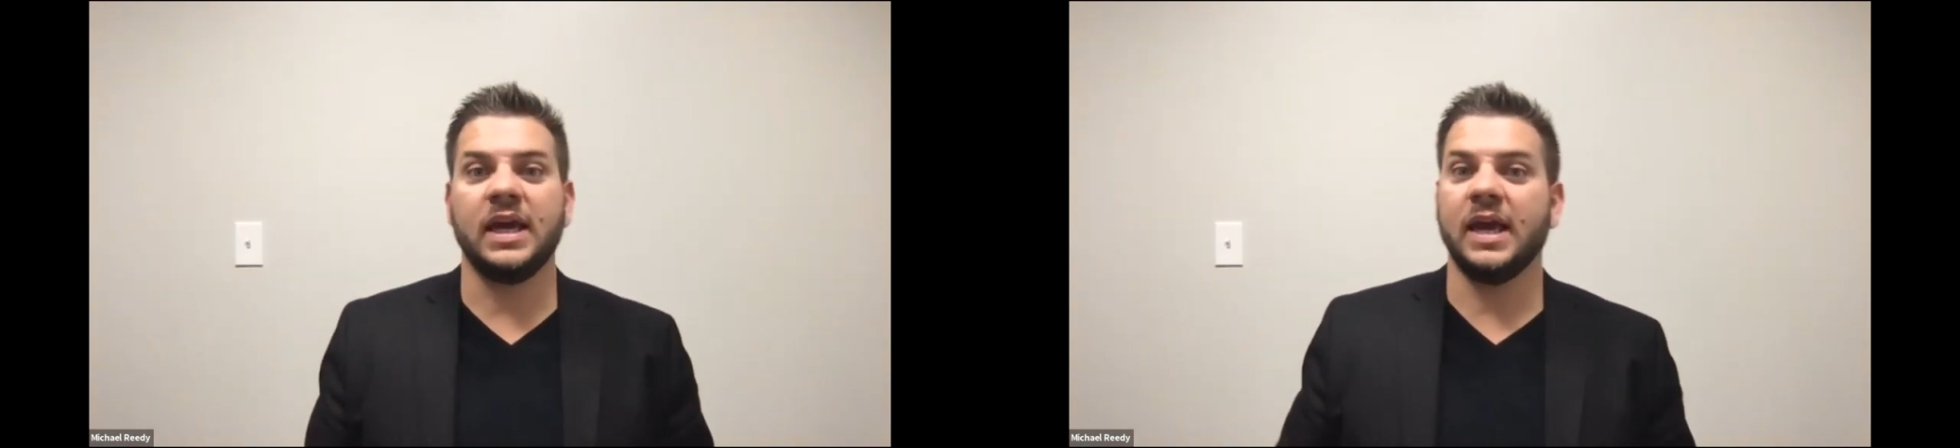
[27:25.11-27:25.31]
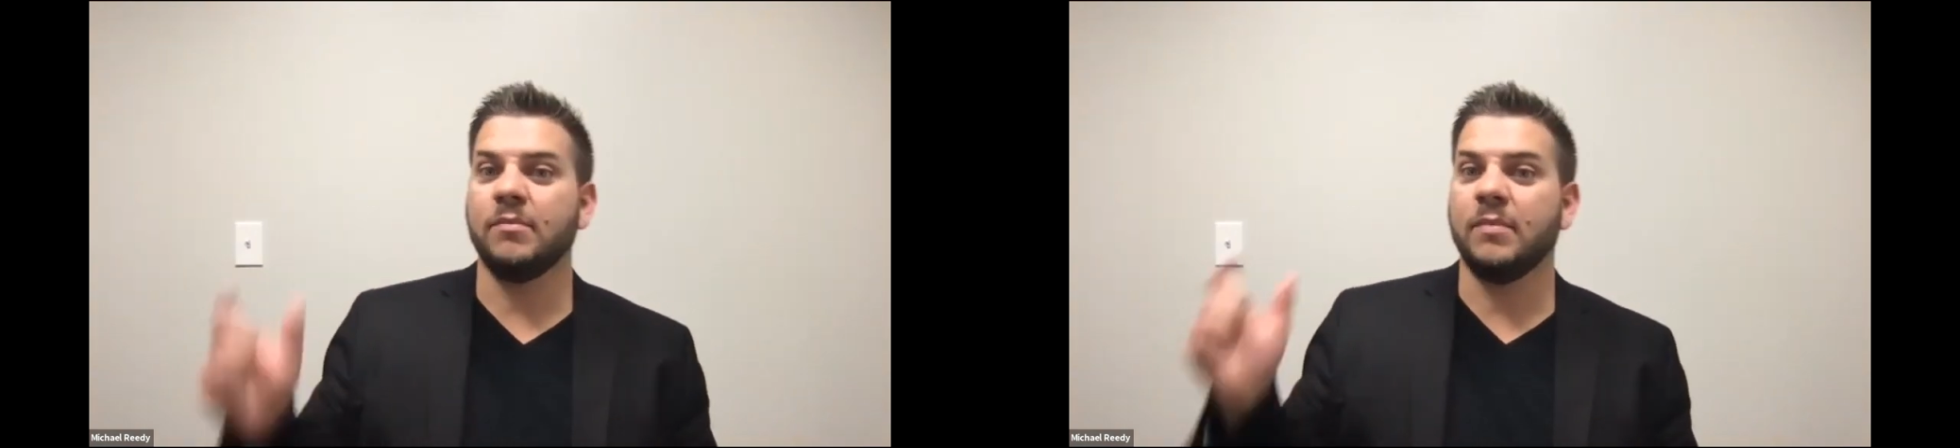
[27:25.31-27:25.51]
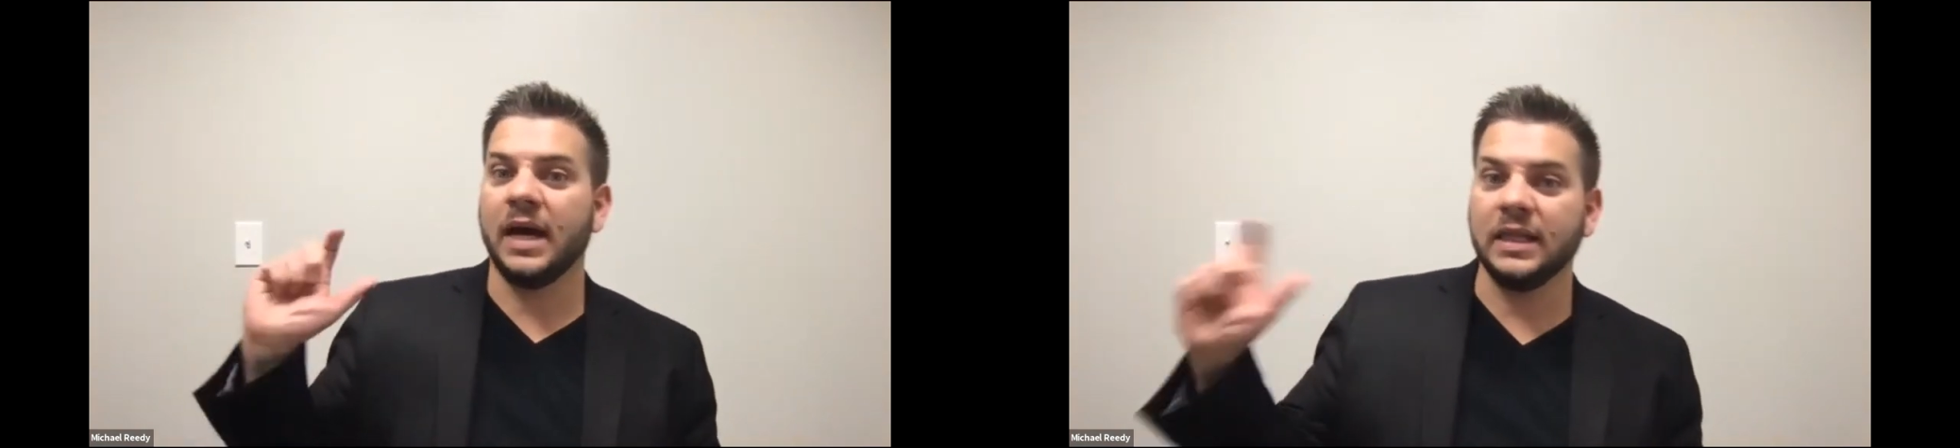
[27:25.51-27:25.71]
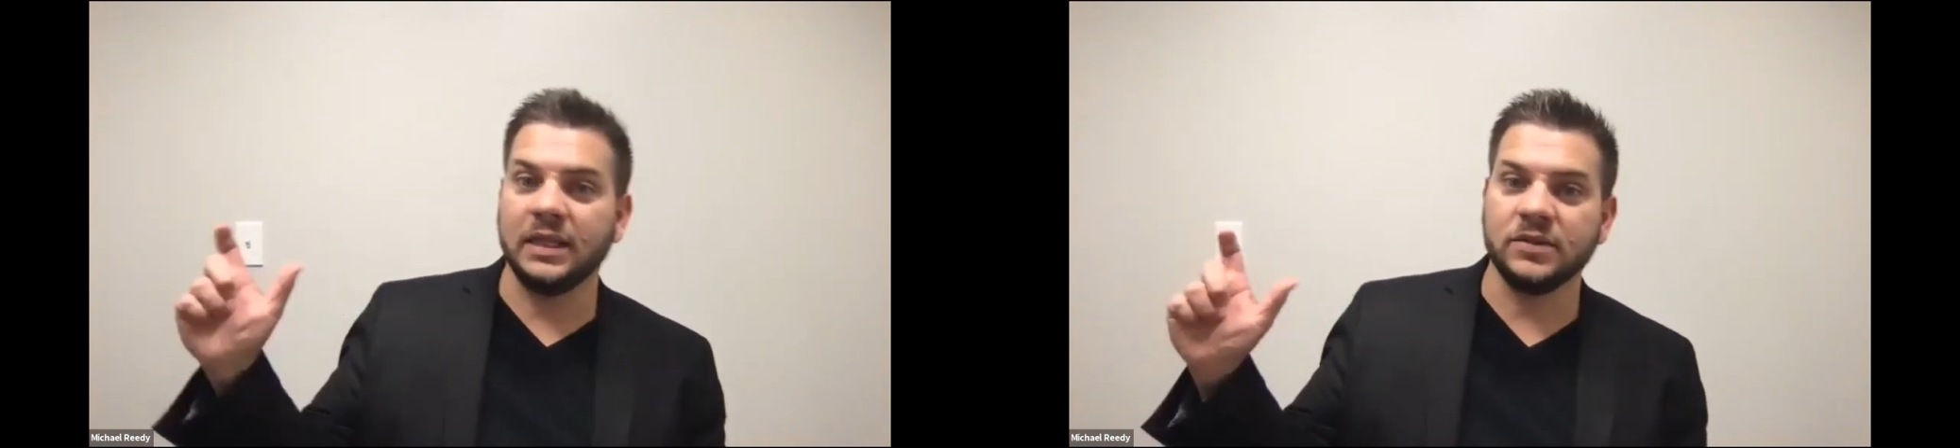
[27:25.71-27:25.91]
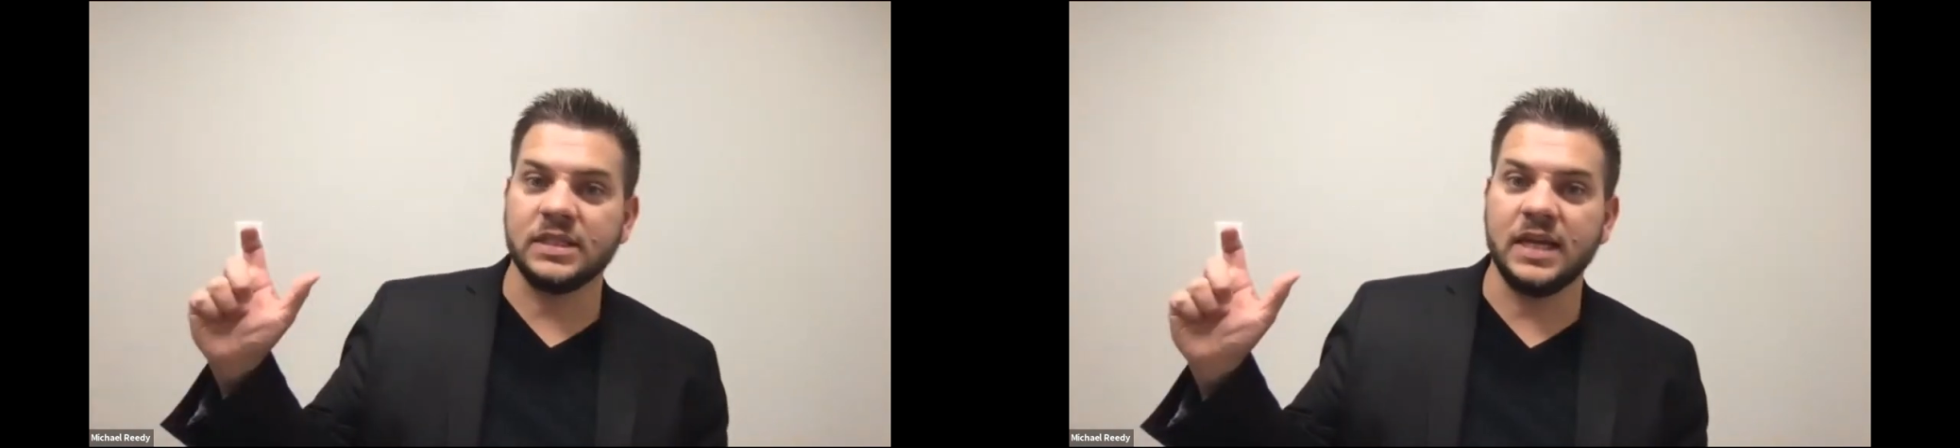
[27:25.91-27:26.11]
and my
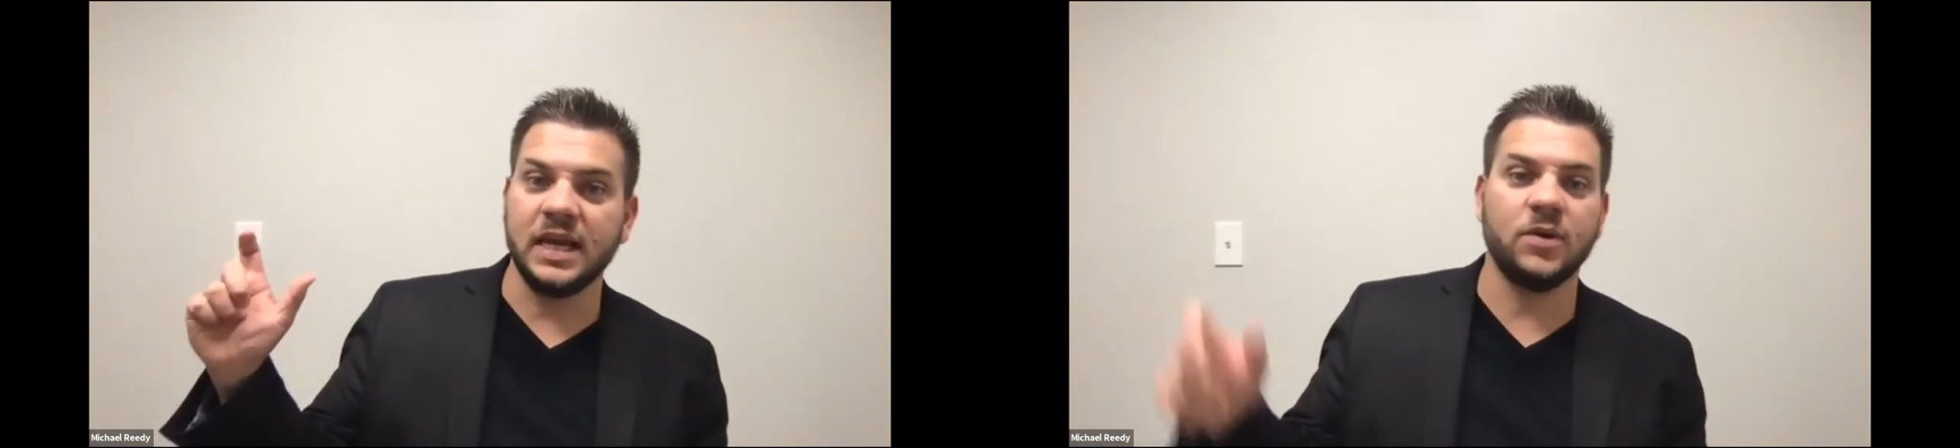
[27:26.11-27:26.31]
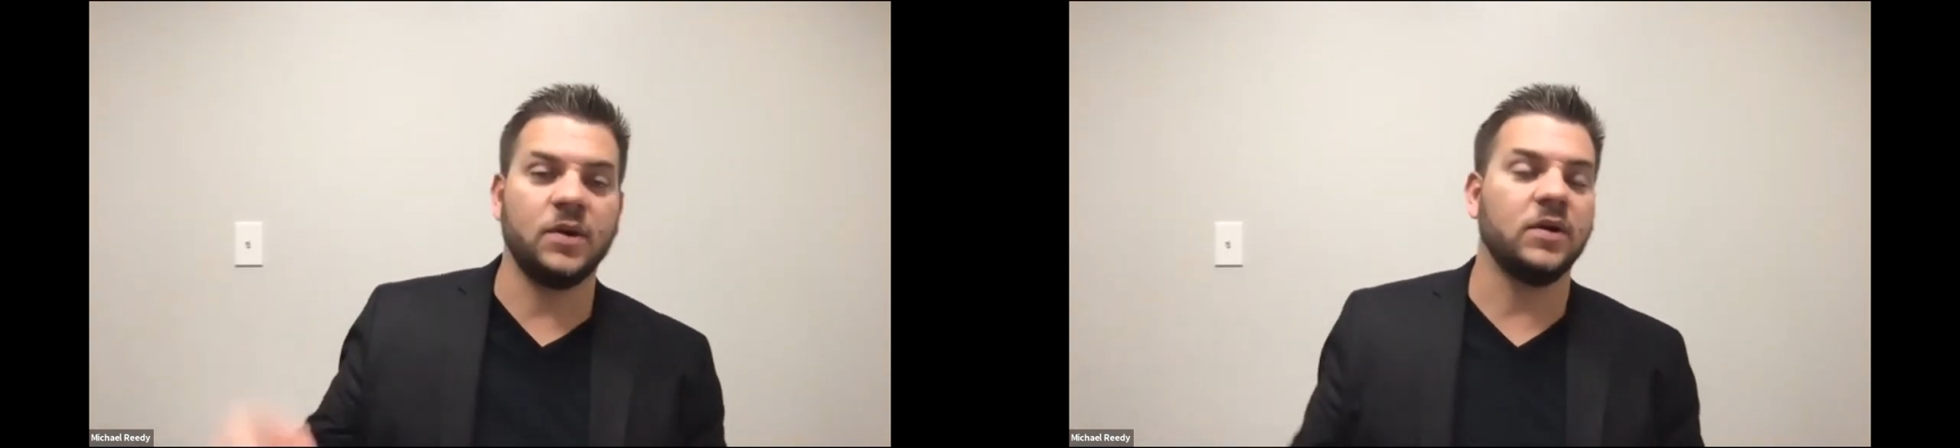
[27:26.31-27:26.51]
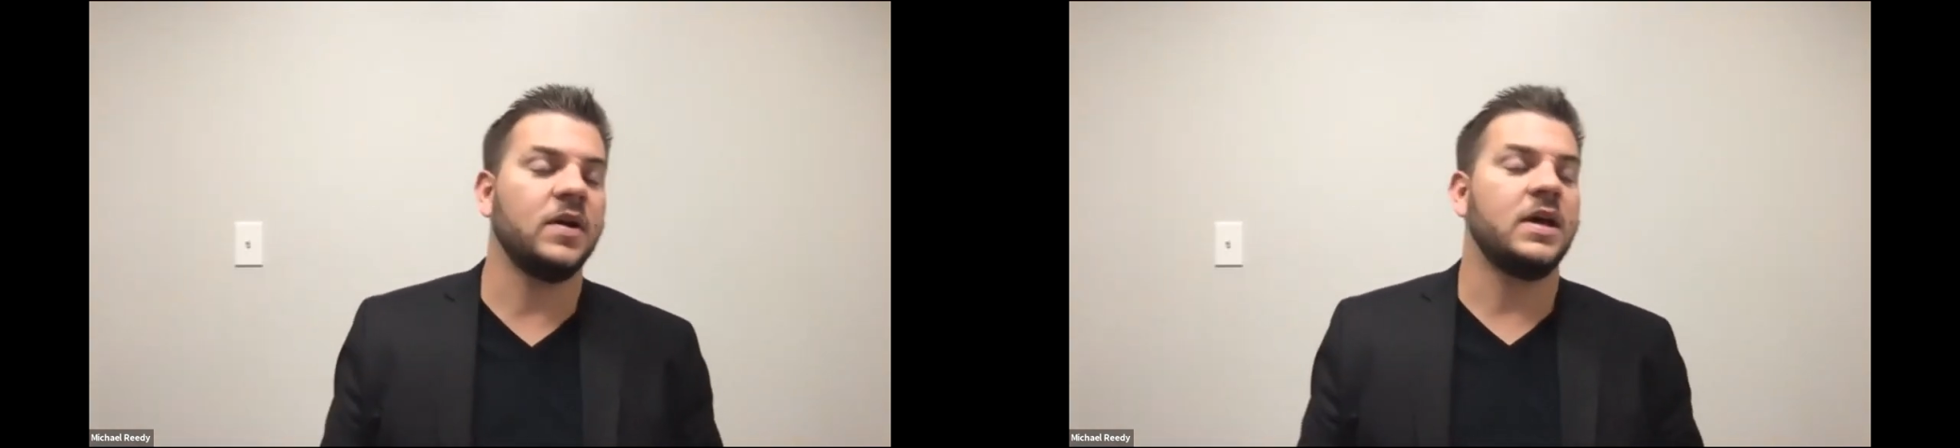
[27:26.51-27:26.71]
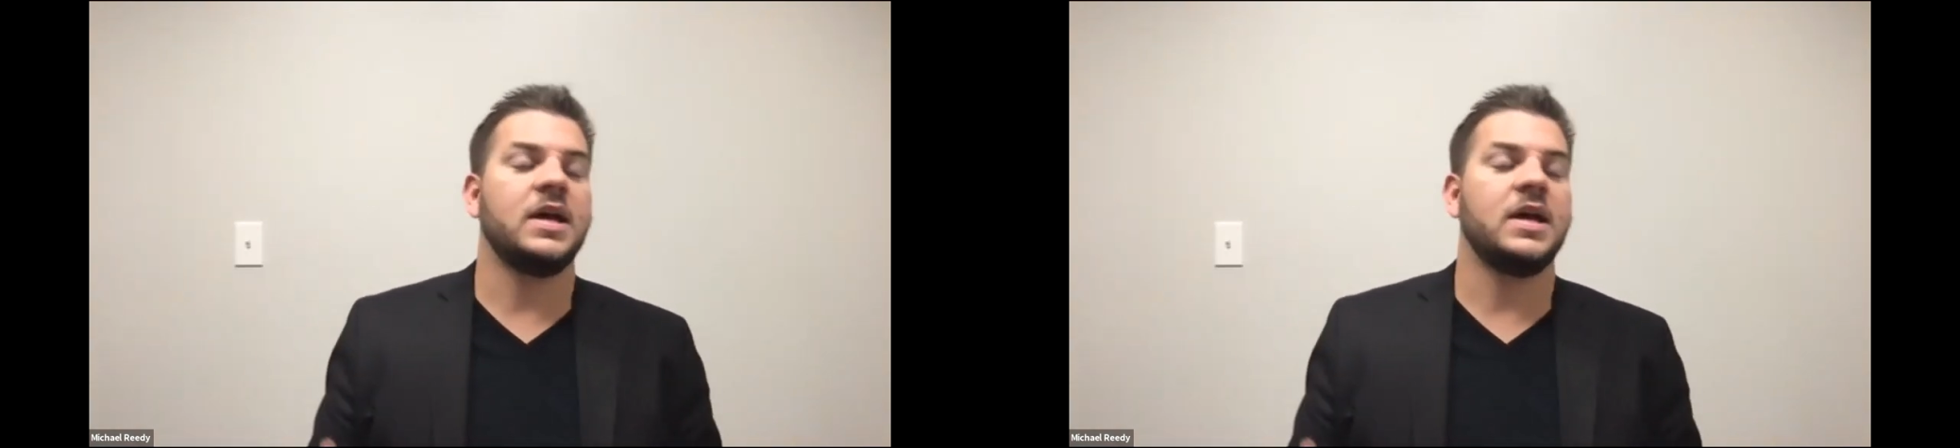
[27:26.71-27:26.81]
little snake oil,